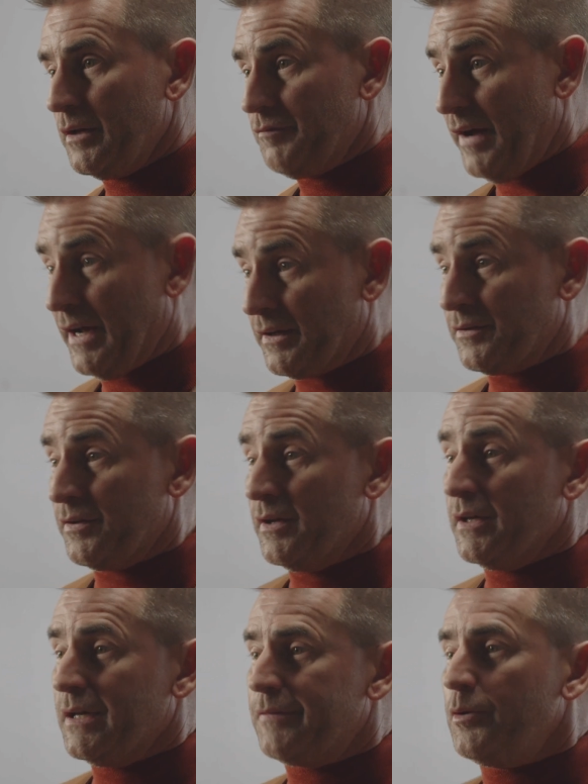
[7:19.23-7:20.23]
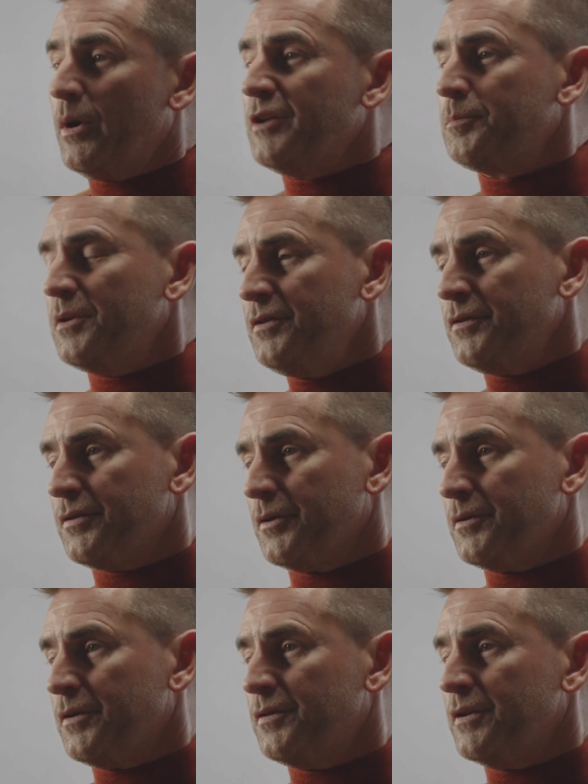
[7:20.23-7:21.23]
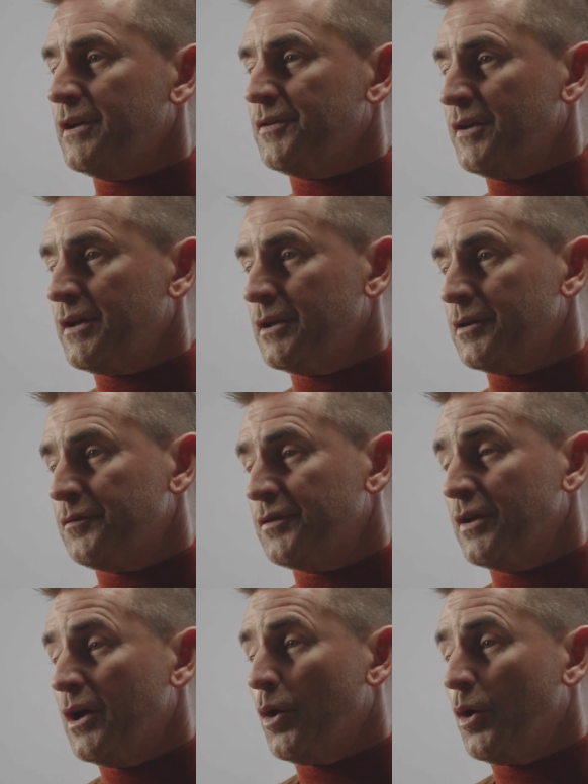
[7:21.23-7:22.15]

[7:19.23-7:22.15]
In fact, if you ask business owners and executives